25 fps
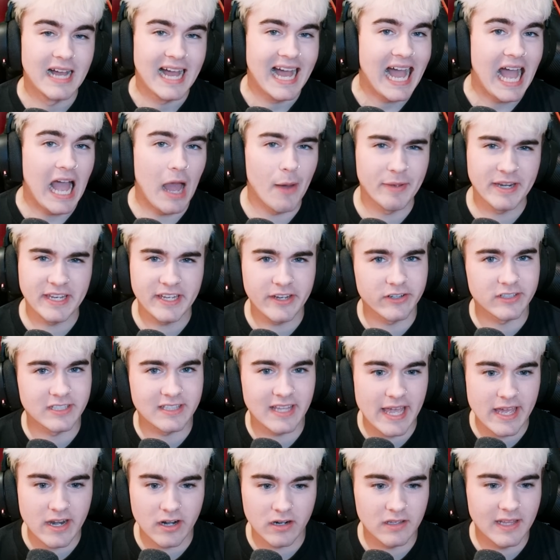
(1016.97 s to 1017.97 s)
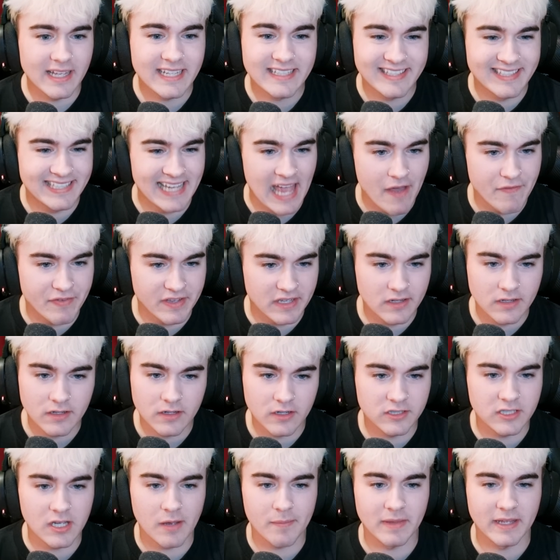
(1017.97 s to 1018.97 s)
How many years later? Like 7 or
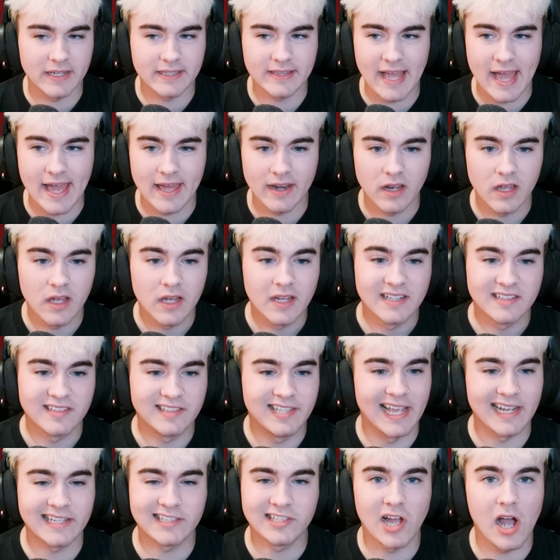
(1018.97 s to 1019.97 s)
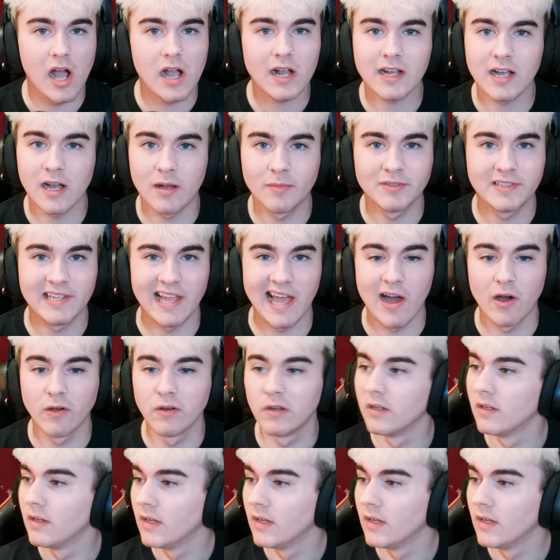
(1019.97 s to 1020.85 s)
something like that? TikTok comes out.